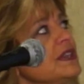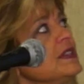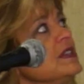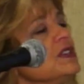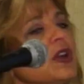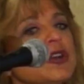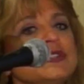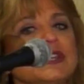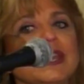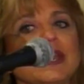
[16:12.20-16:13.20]
this
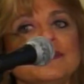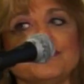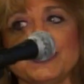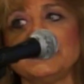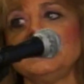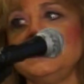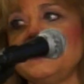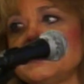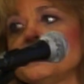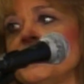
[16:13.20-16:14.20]
starts, and frankly, that's